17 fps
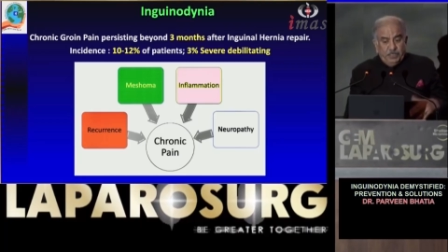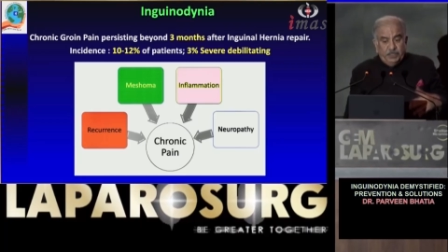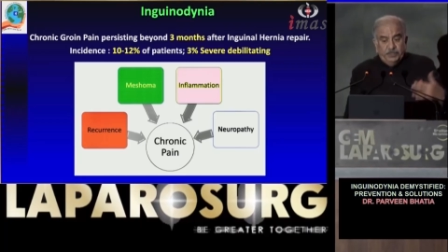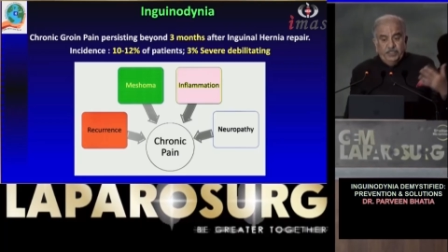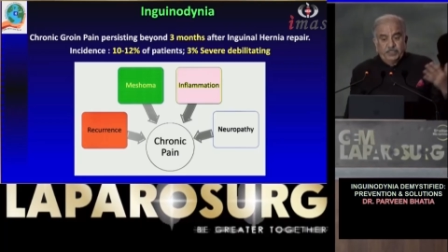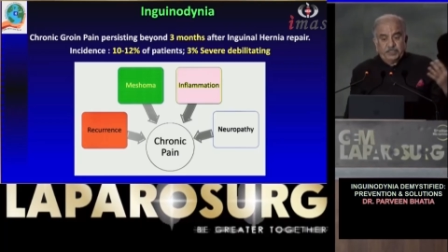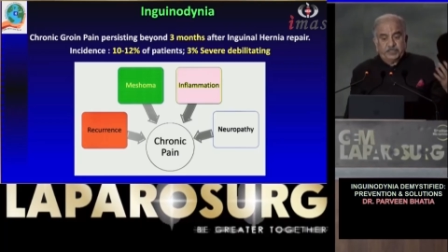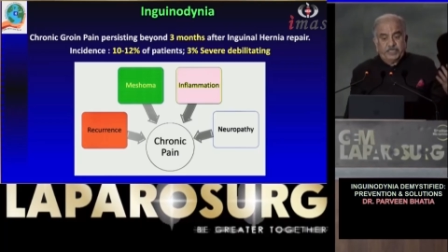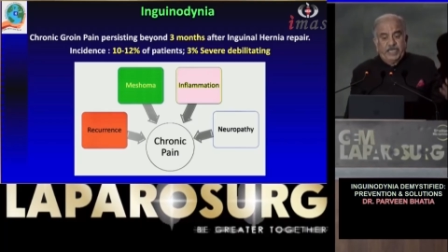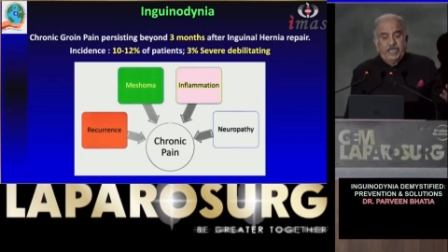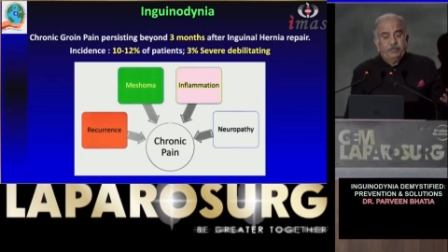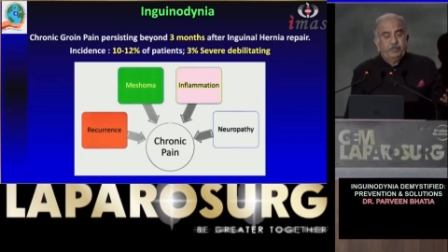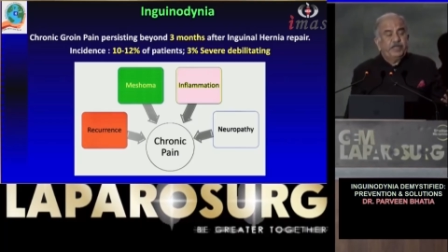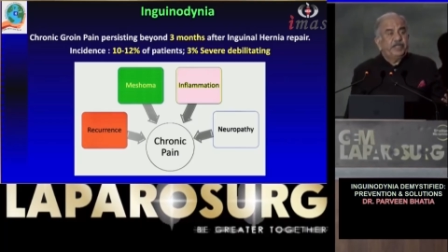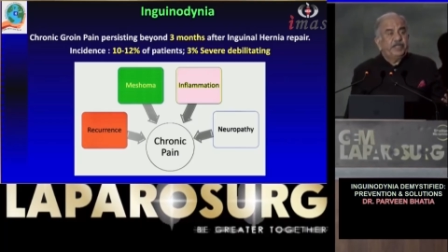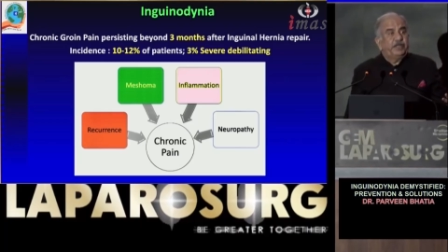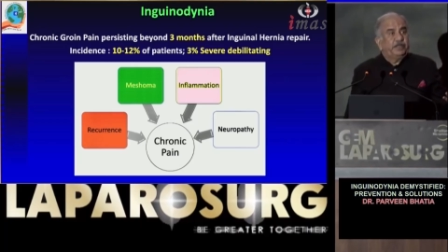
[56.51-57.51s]
This can
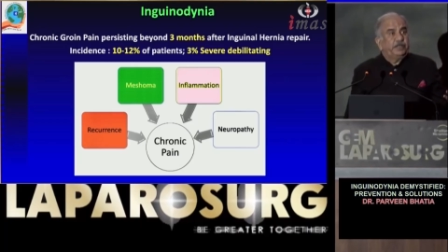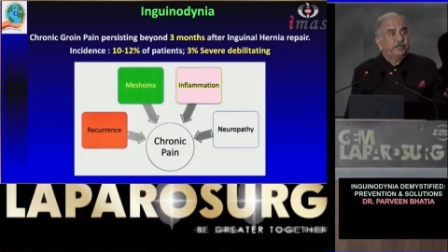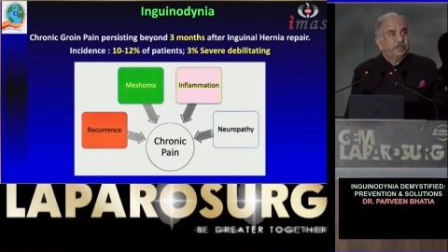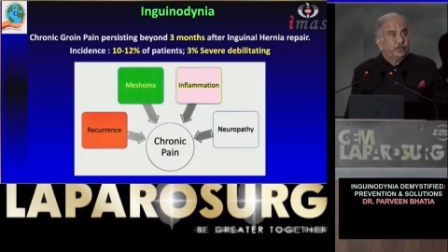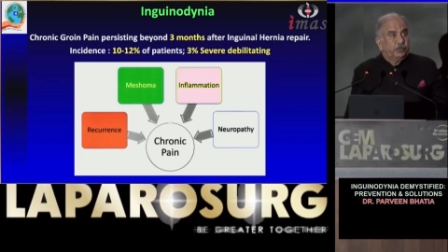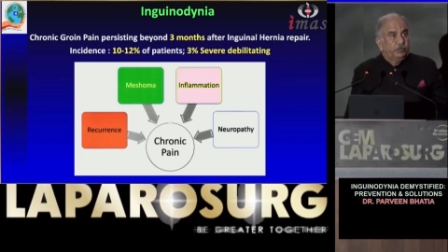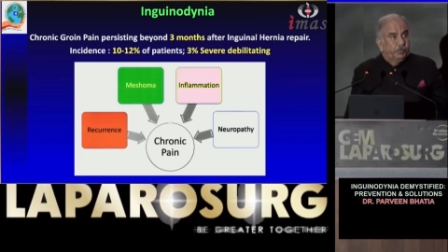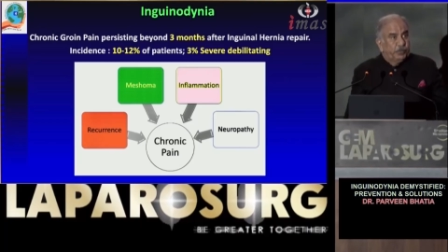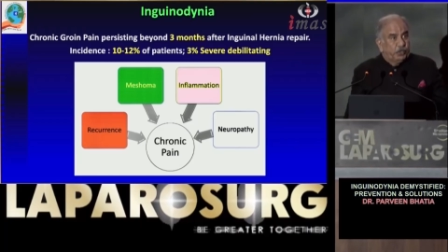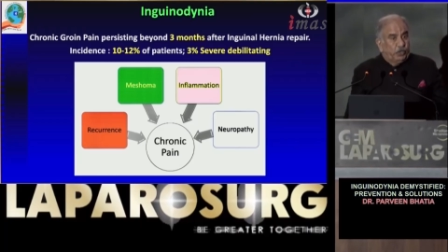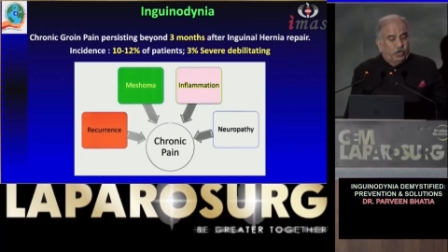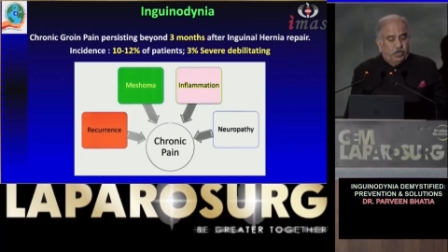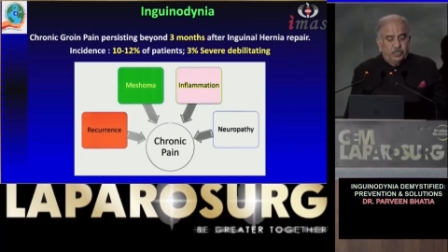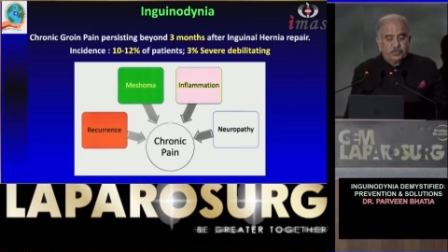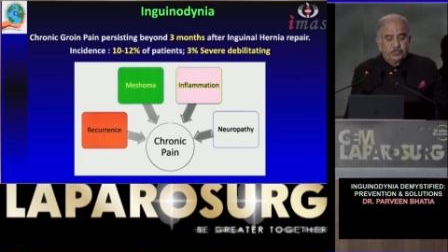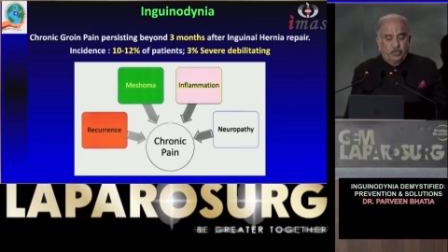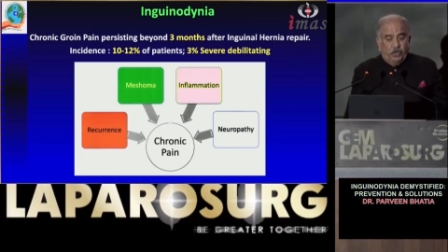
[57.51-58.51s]
be
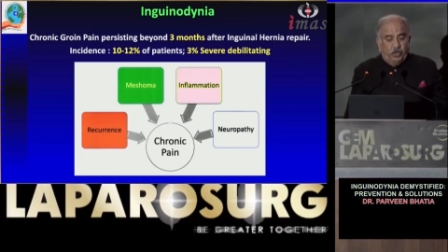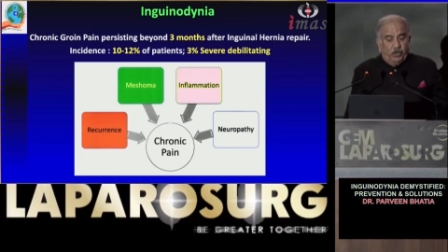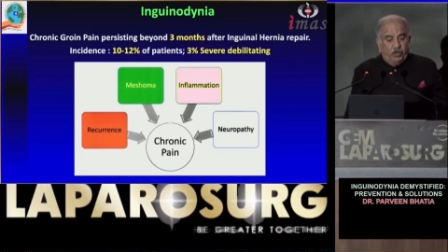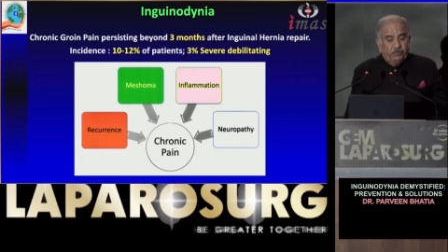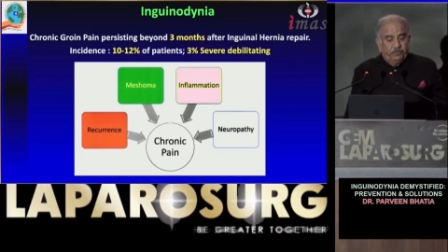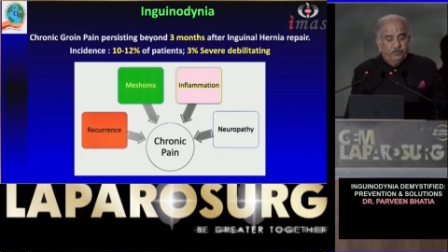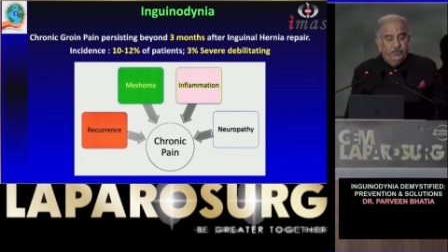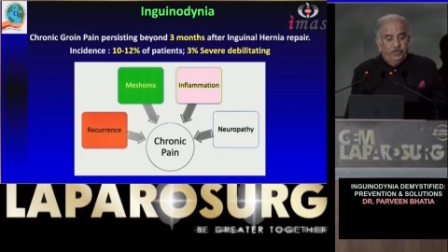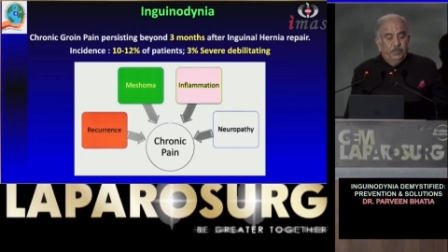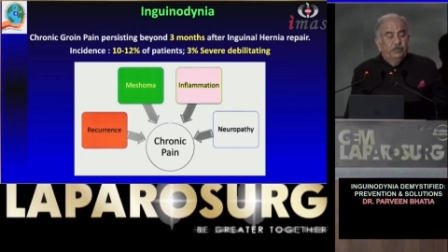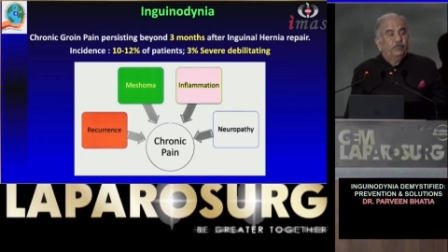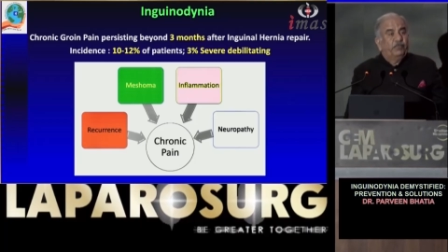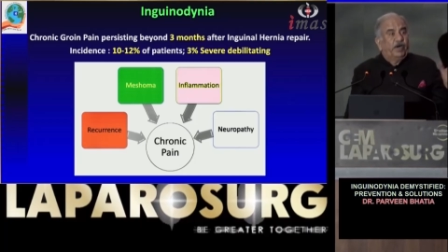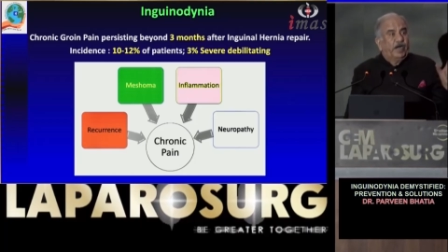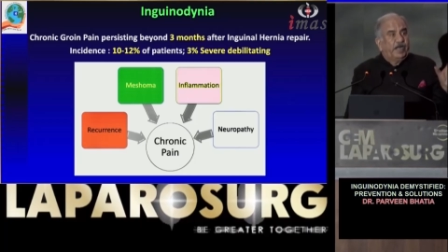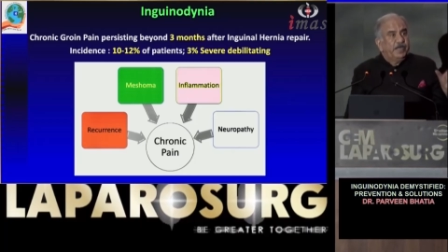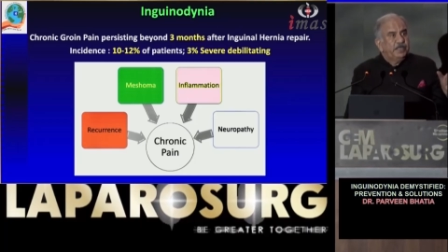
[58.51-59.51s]
because of
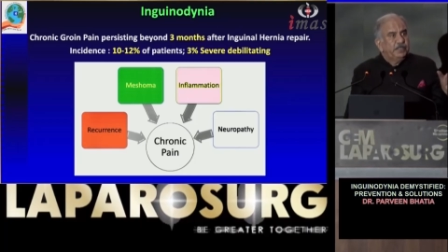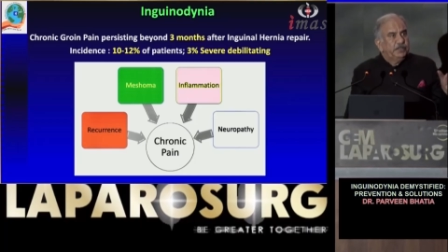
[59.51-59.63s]
one, the